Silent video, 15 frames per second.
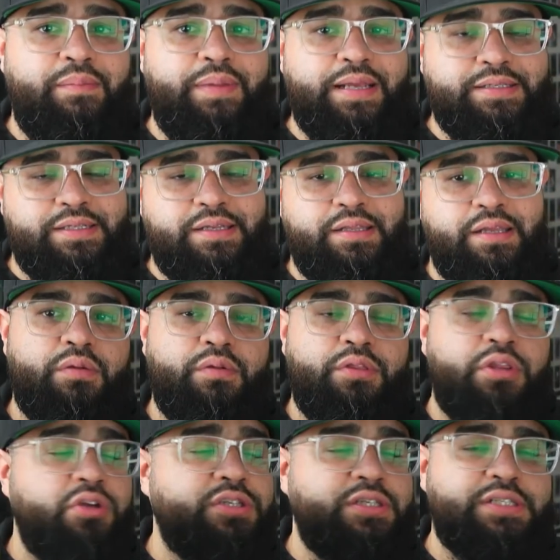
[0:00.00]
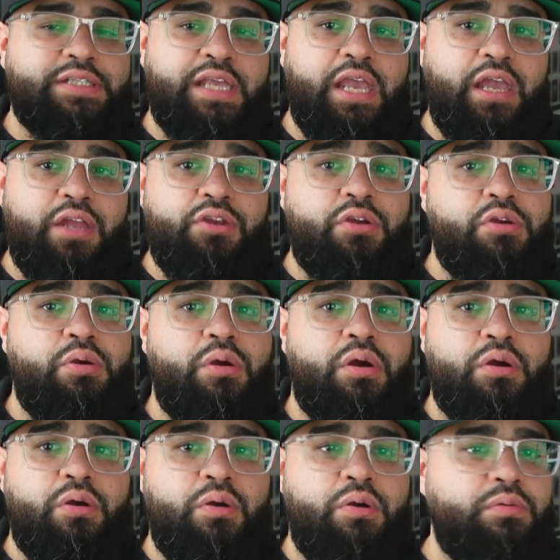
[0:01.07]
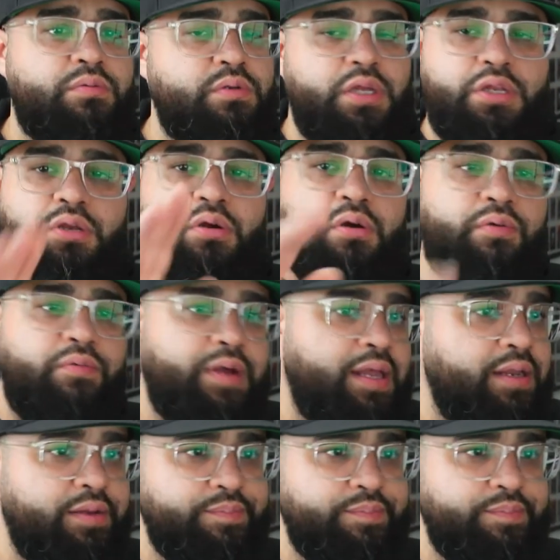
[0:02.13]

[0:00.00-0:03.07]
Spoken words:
Basically, they'll just scan your QR code and you go right in.